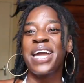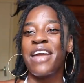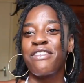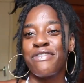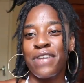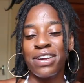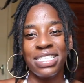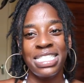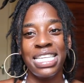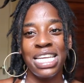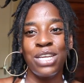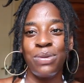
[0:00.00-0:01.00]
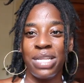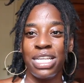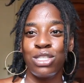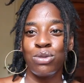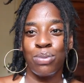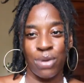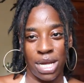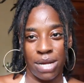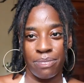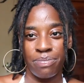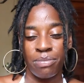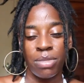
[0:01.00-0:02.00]
Okay, first thing you need to
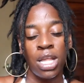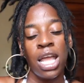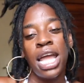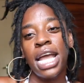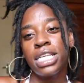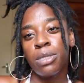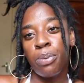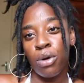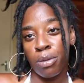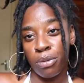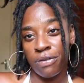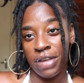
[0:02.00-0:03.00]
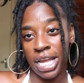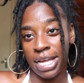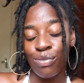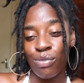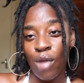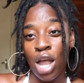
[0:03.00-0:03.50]
bring is a portable fan.